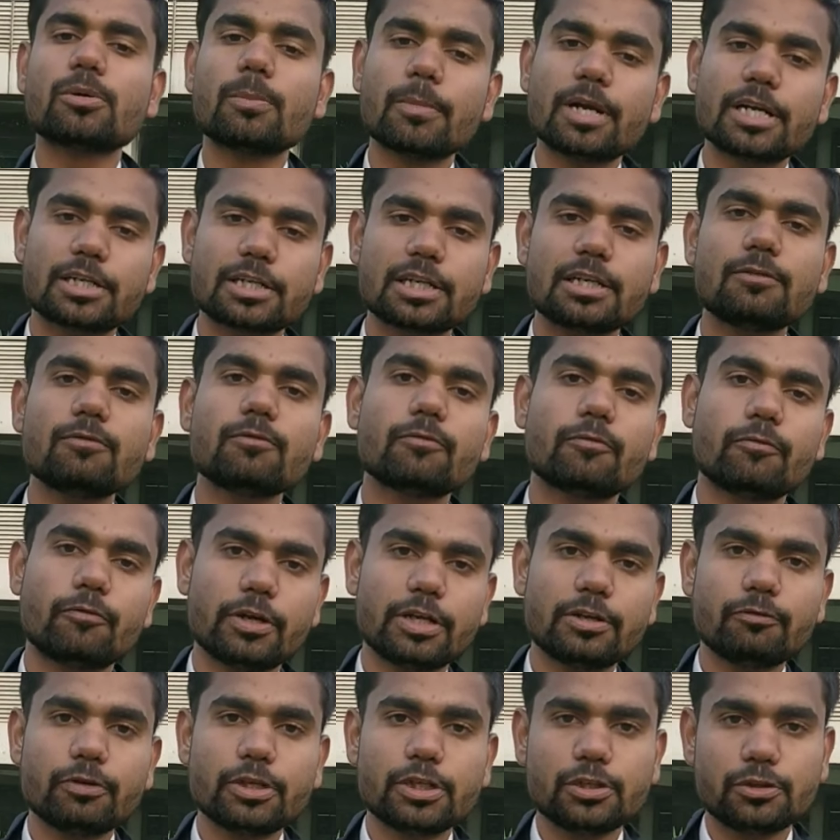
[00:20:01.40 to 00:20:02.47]
material
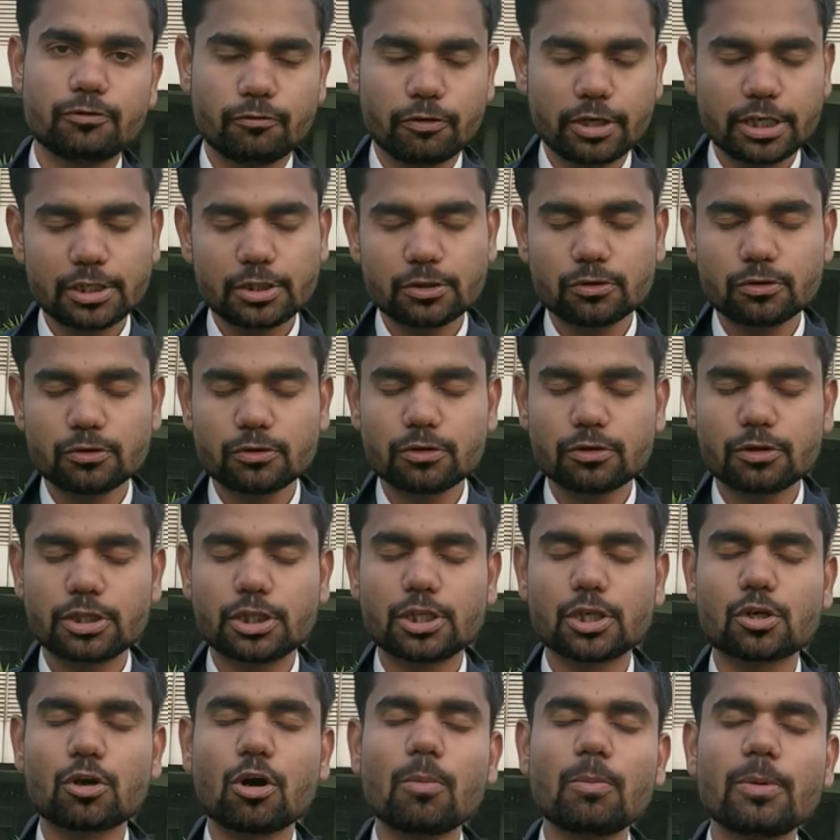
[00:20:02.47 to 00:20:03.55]

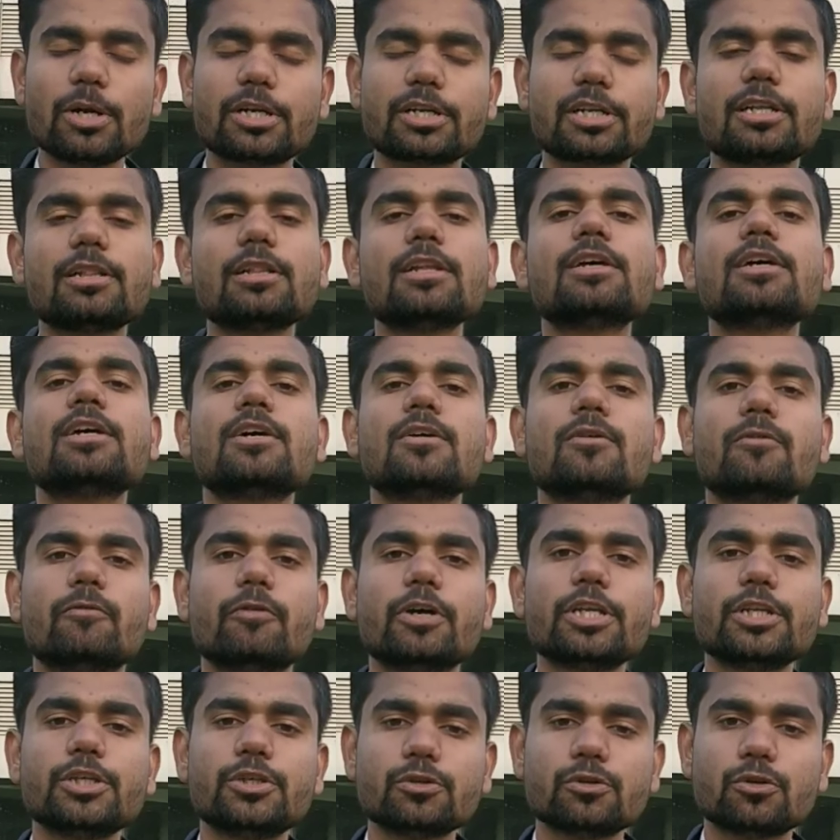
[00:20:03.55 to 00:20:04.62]
the raw material
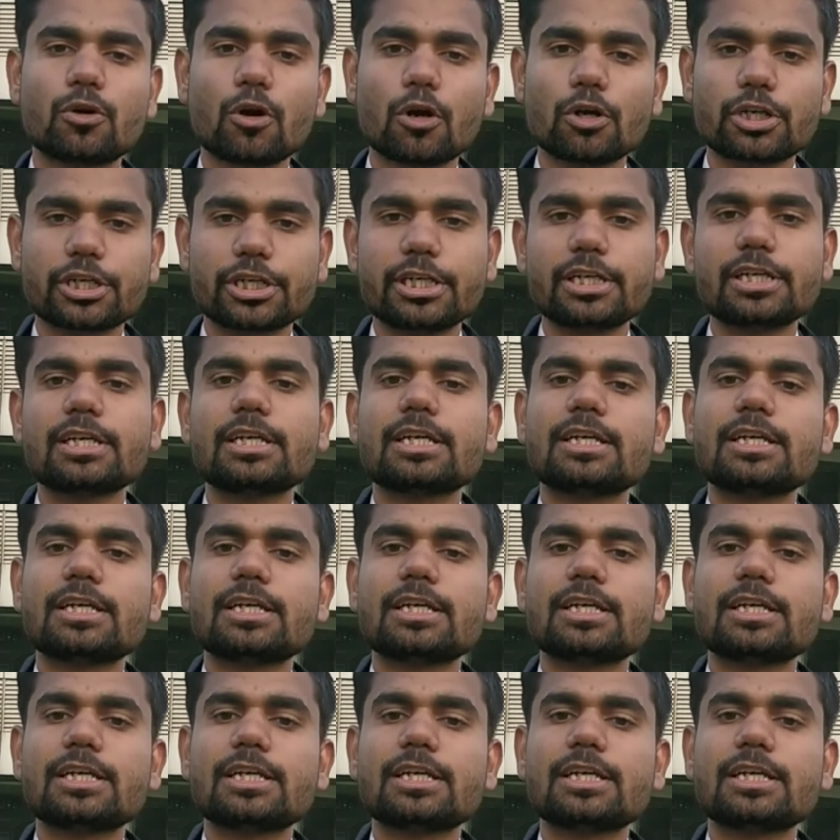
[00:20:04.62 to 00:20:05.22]
when you got it,